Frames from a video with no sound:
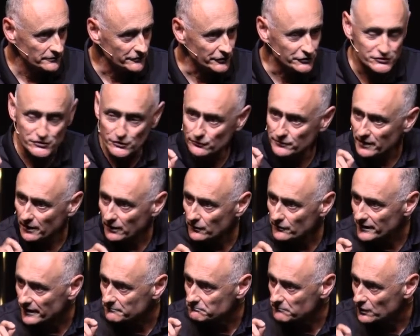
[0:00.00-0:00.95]
Did you know
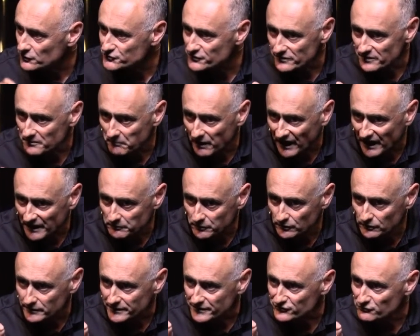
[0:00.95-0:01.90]
that most of the
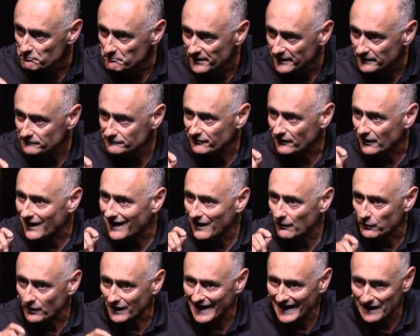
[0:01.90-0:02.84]
Bible is meant for
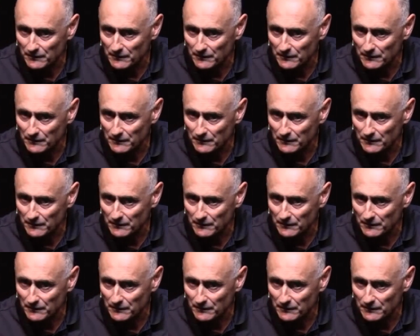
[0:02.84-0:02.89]
our